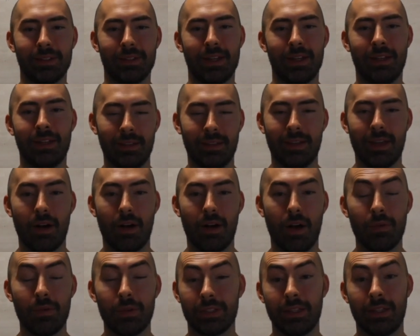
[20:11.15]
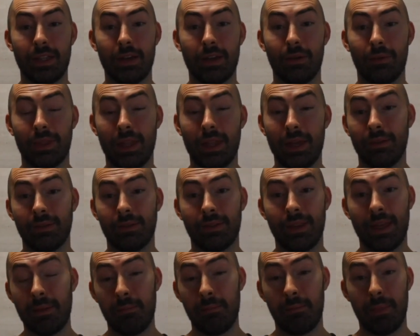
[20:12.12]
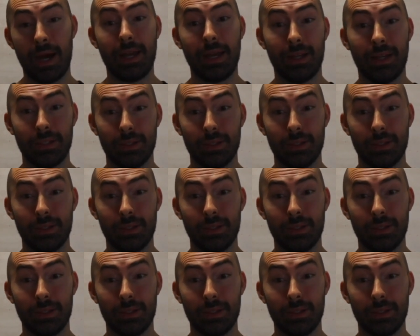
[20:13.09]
And obviously, they can bite